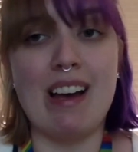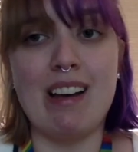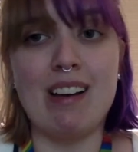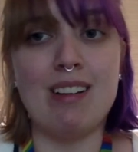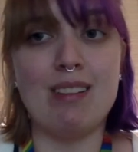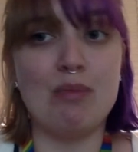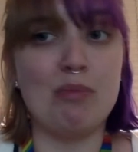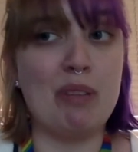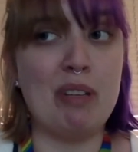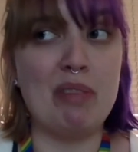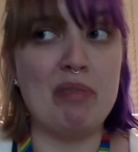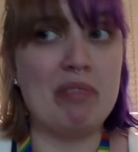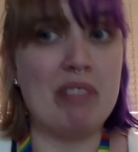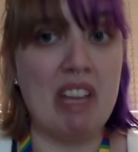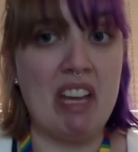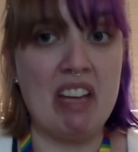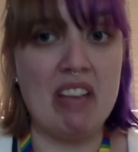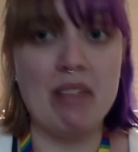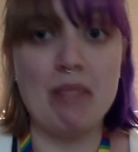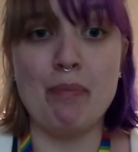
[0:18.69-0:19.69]
we've
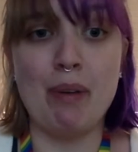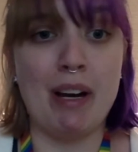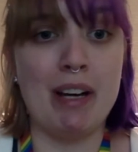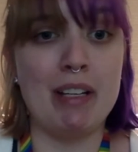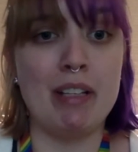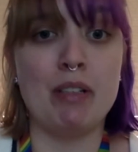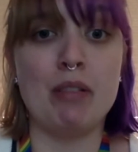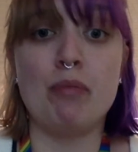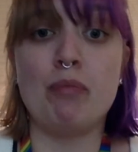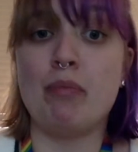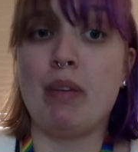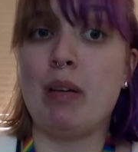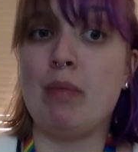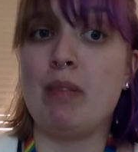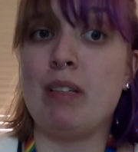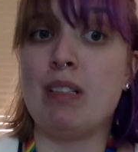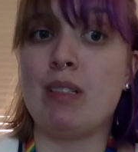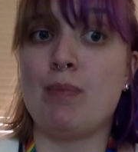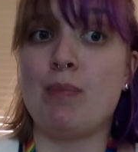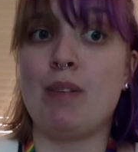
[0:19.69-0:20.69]
taken bio, maybe
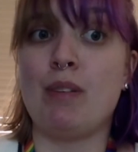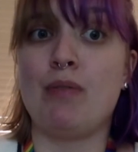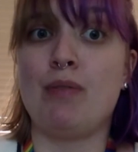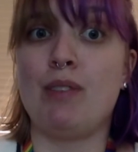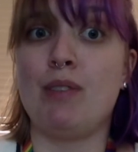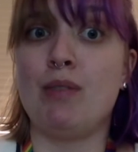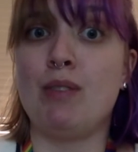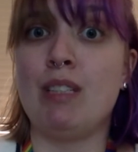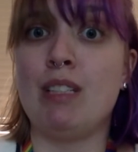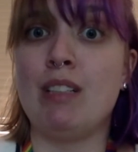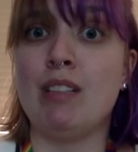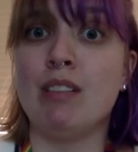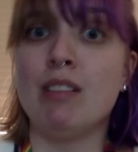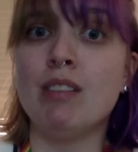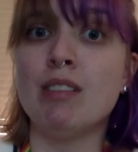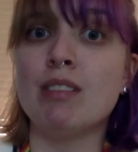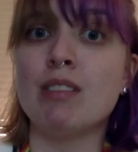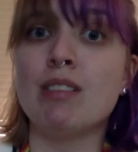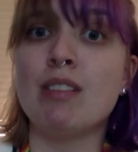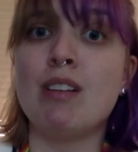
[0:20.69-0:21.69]
it's been a few
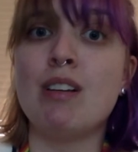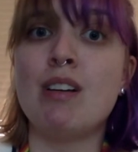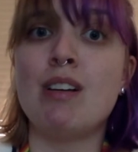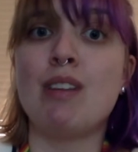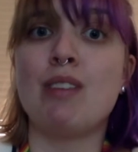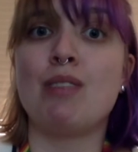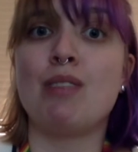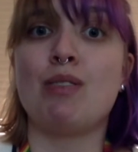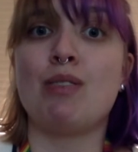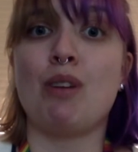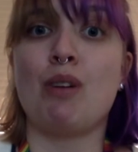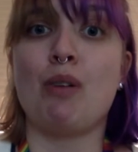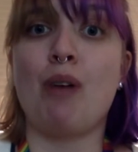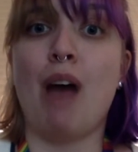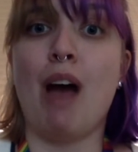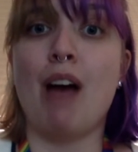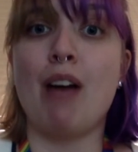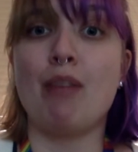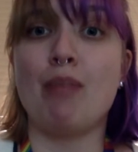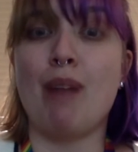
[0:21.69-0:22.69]
years, so
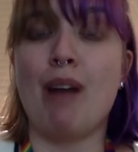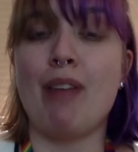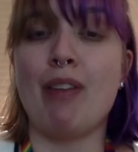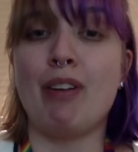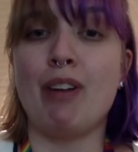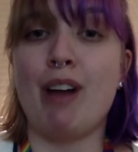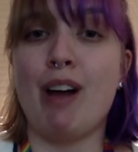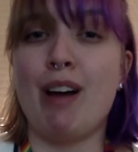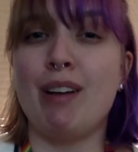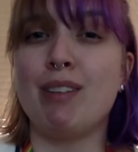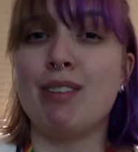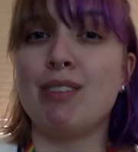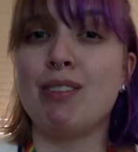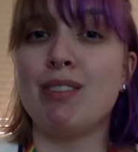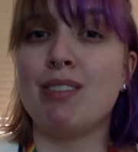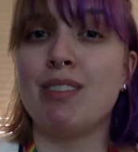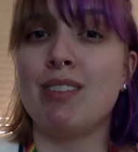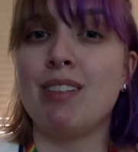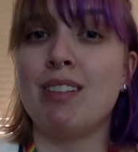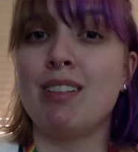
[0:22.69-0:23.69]
I'd rather us